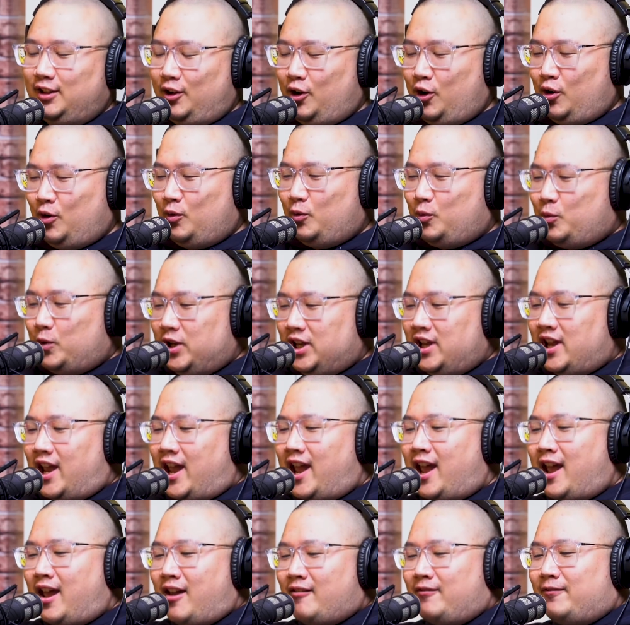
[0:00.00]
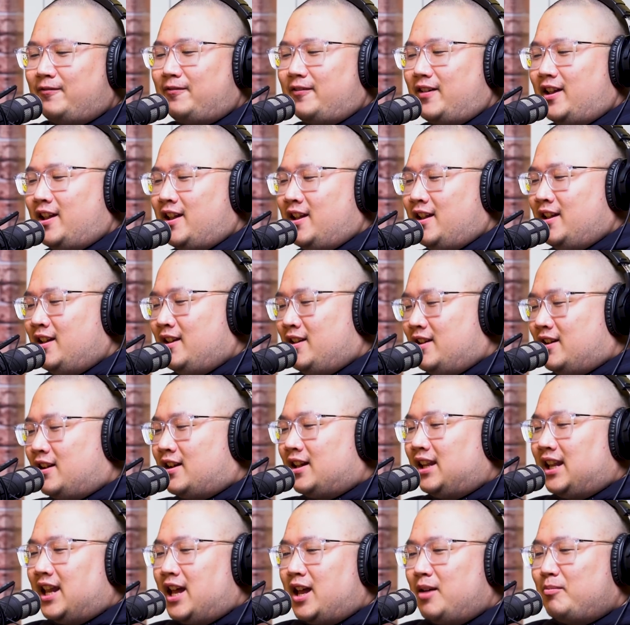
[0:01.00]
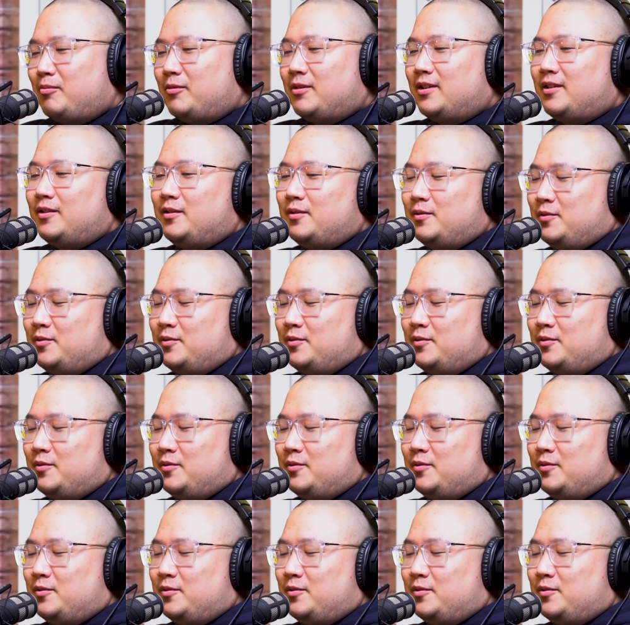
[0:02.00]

So we have a collab,